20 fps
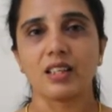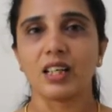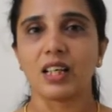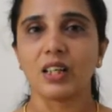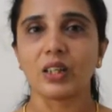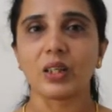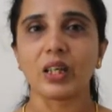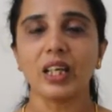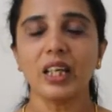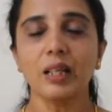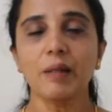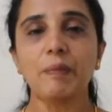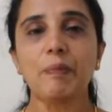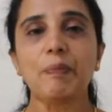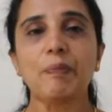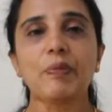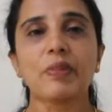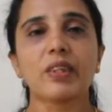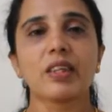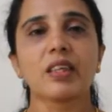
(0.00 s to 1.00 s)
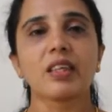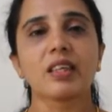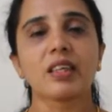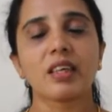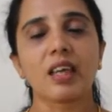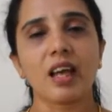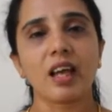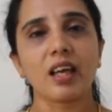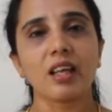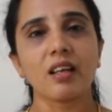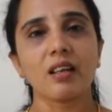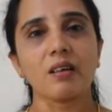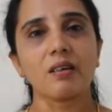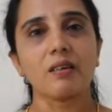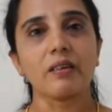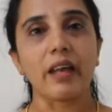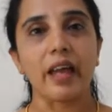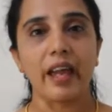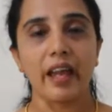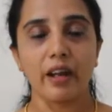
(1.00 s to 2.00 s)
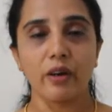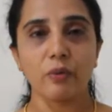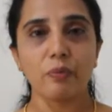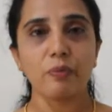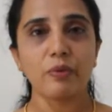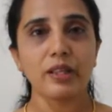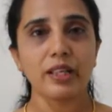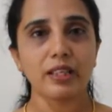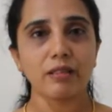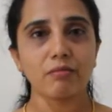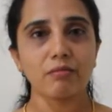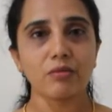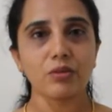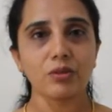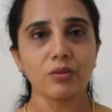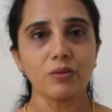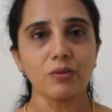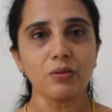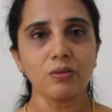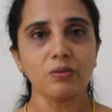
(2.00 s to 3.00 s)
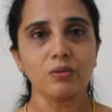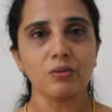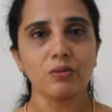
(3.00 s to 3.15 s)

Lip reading: Okay? Can an airplane move?